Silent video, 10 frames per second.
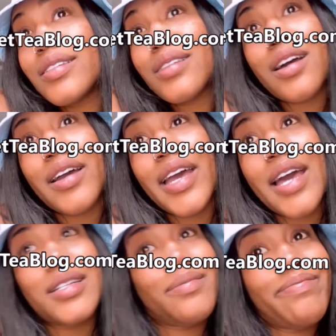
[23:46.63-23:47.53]
sorry
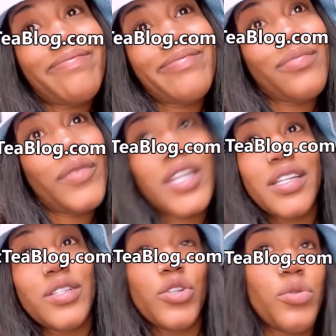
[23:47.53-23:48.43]
I
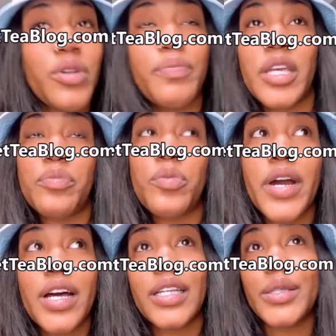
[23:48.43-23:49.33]
didn't do what people
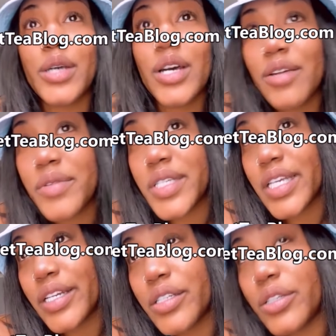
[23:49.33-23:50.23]
probably thought I was
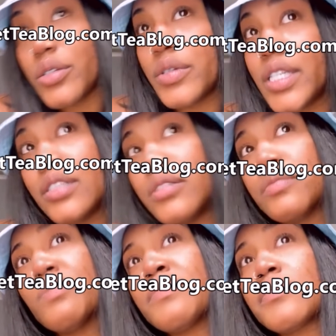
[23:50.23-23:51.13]
going to do and,
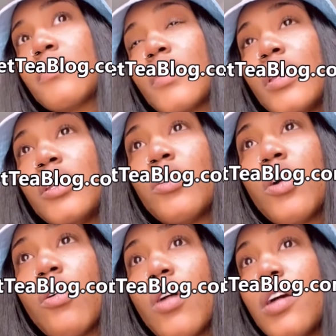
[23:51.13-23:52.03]
you know,
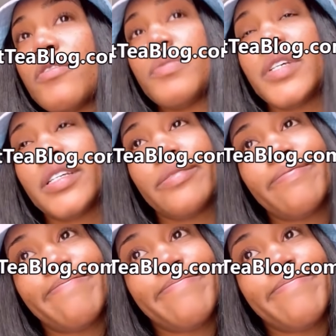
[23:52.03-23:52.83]
go off. But